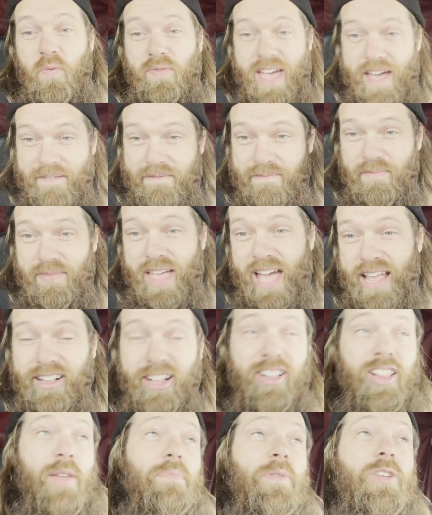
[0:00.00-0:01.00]

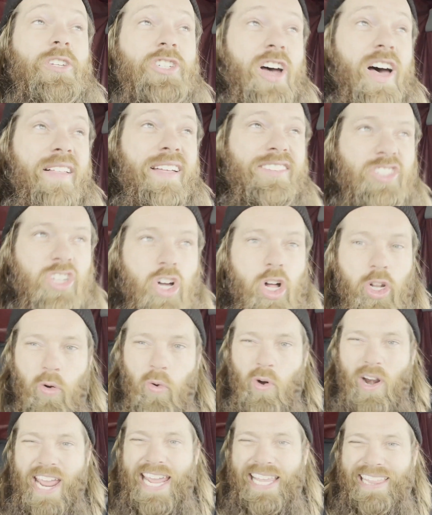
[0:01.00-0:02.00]
That clip you saw, that's
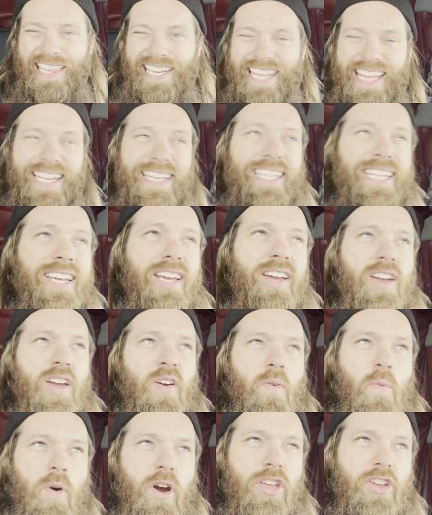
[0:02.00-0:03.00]
called railing it,
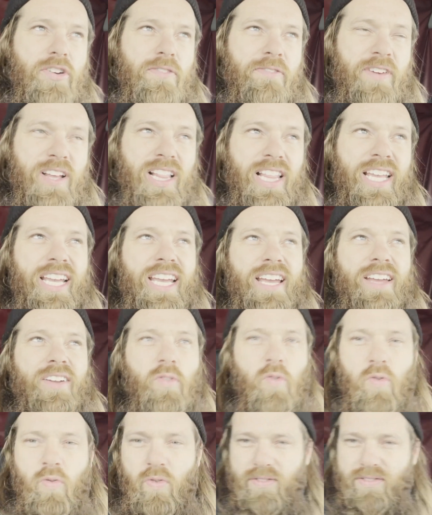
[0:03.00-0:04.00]
where you're filling it
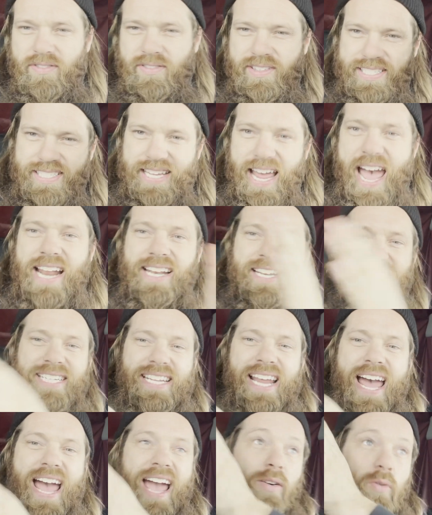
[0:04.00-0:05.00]
side to side,